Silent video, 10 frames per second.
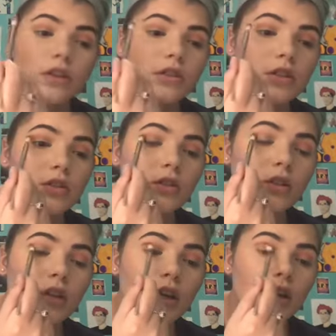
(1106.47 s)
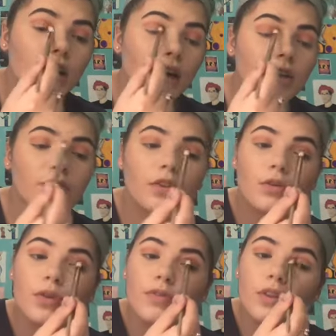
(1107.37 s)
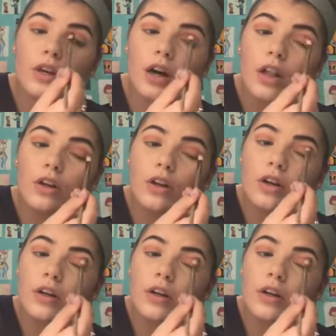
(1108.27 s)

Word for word: Just like kind of going for the color